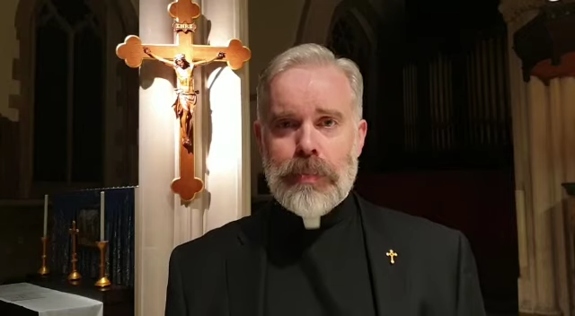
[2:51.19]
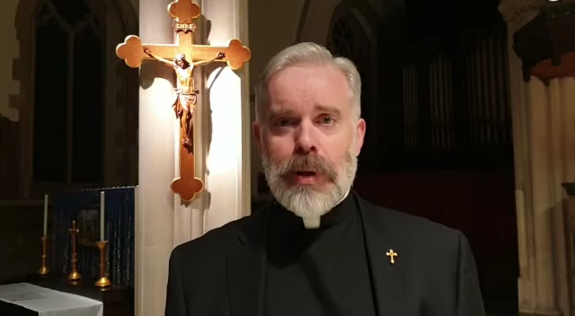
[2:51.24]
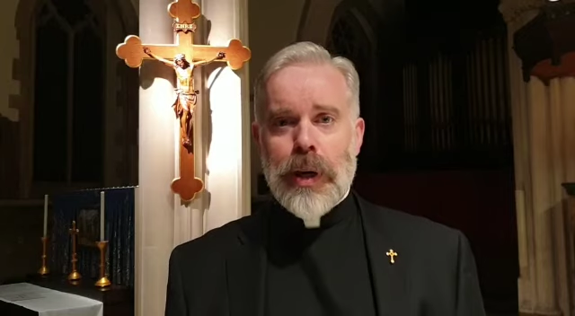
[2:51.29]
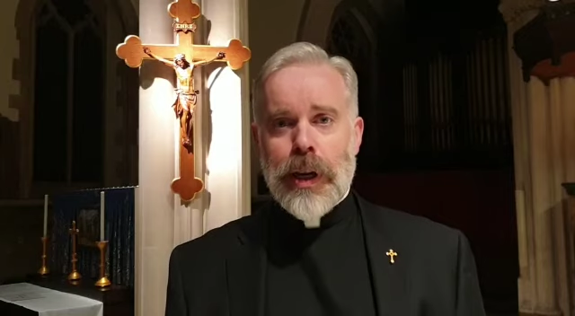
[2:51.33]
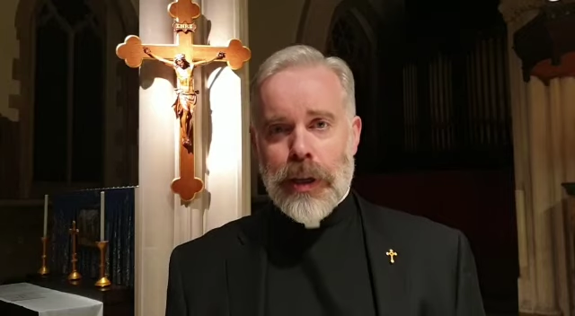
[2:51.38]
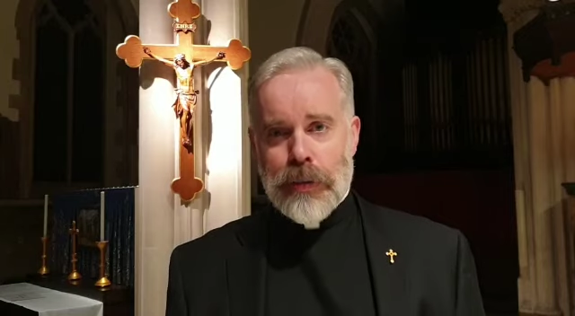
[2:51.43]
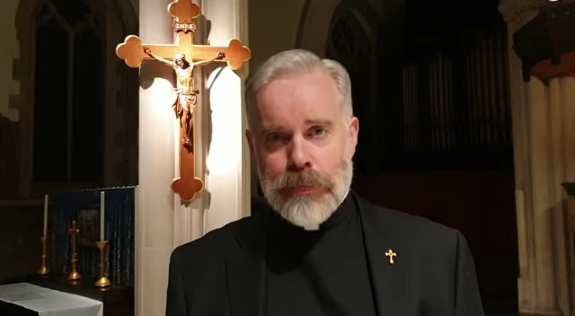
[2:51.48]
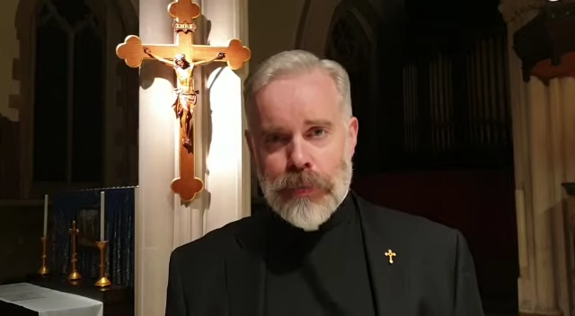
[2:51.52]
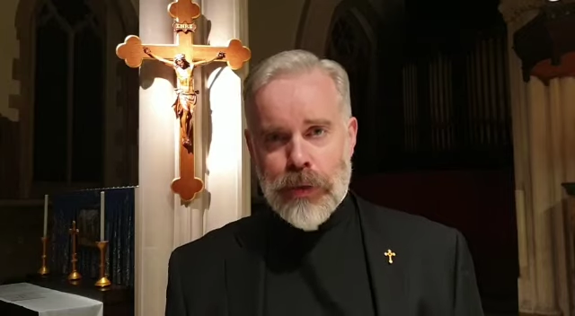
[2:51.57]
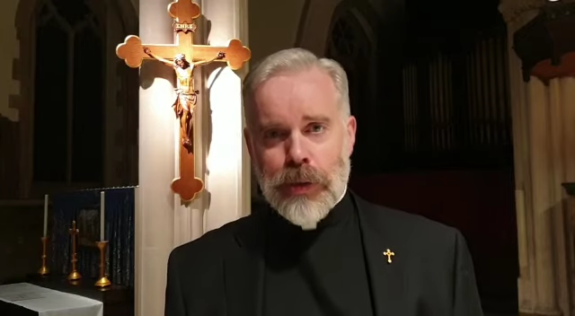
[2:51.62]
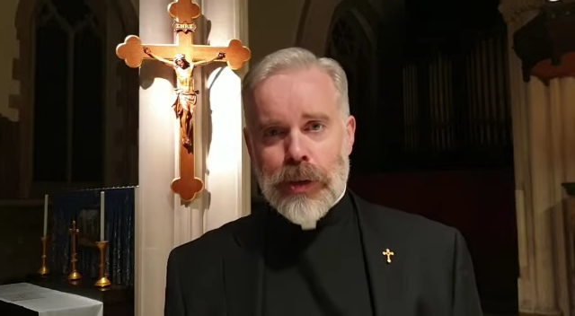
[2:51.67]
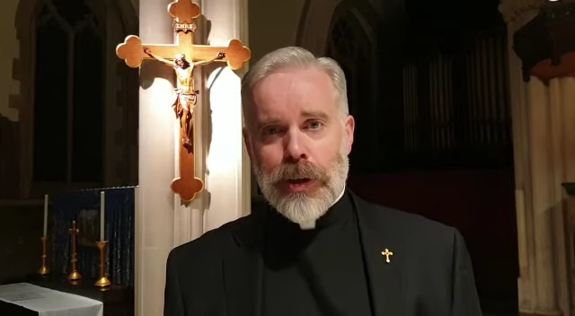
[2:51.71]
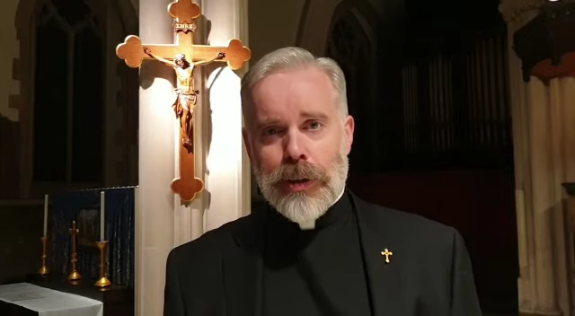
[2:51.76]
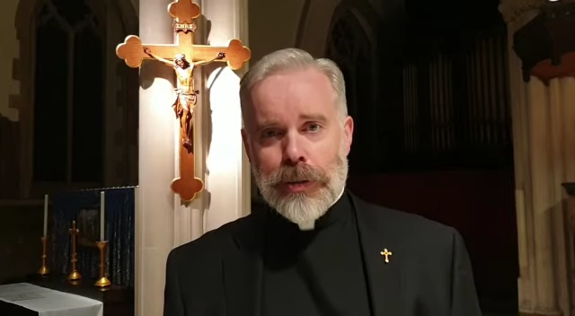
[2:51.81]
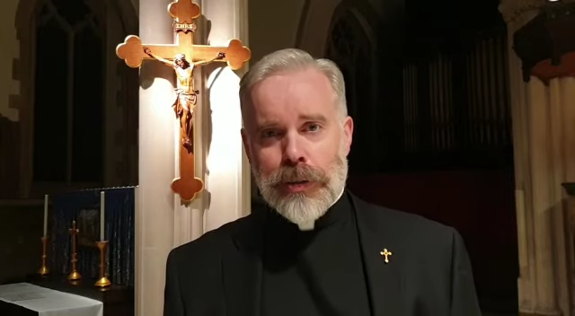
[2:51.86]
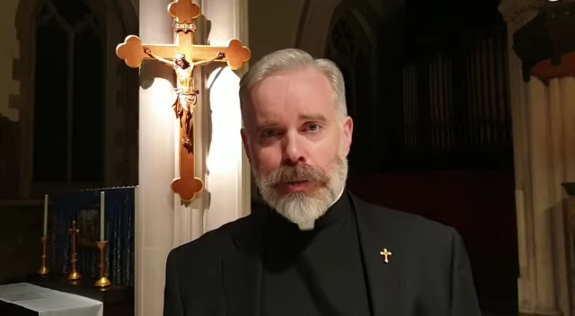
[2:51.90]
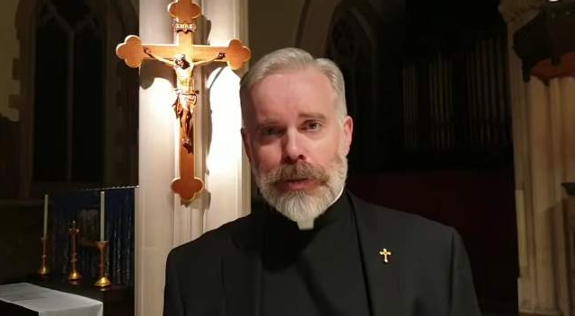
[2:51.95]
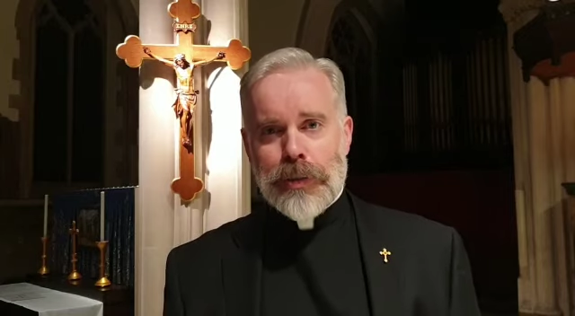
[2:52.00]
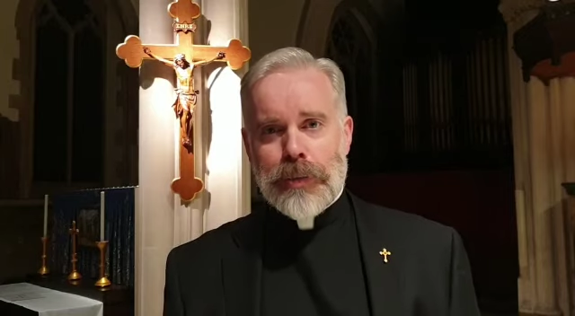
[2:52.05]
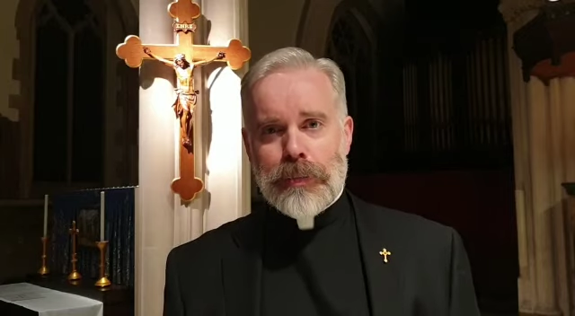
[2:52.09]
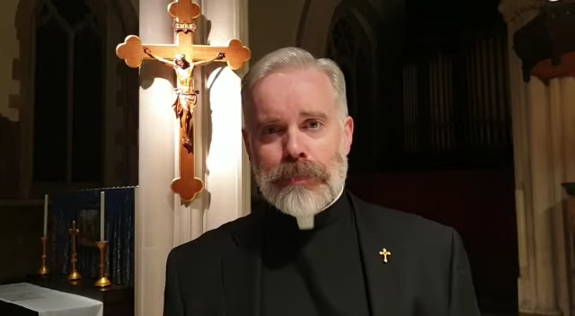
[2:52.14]
pray for
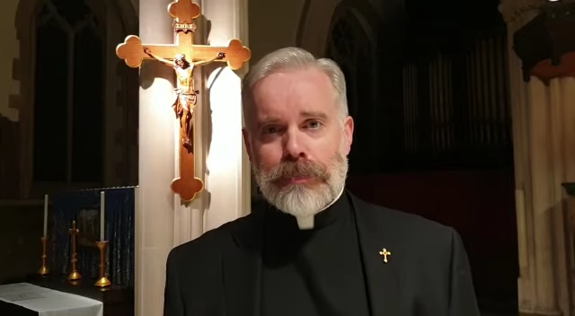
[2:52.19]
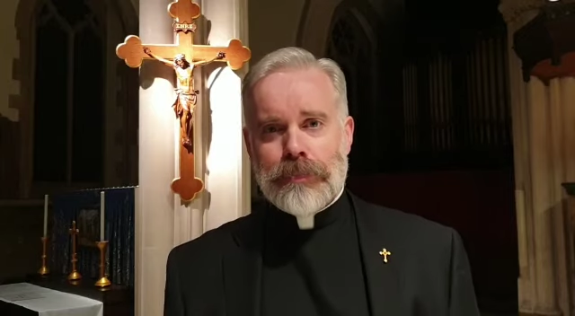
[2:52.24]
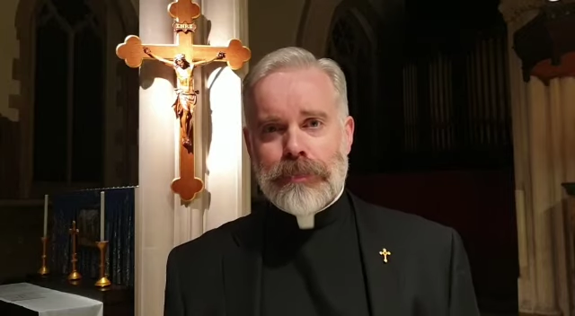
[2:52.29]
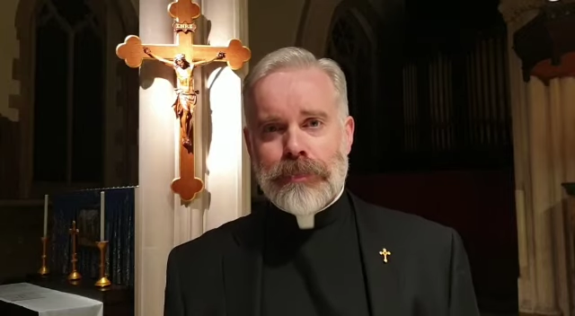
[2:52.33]
us.